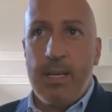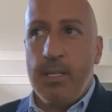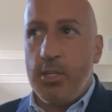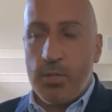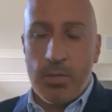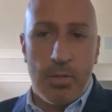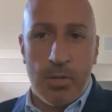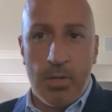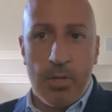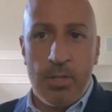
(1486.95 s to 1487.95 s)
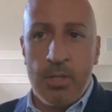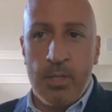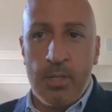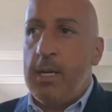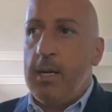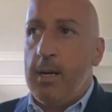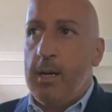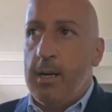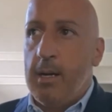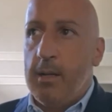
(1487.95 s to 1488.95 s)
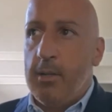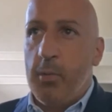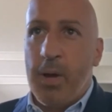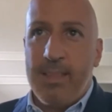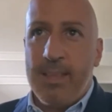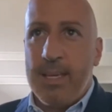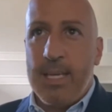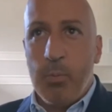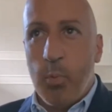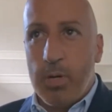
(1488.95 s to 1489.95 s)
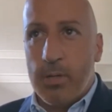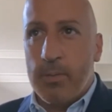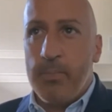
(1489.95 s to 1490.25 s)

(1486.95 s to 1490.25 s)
he shouldn't or couldn't. Do I think he will?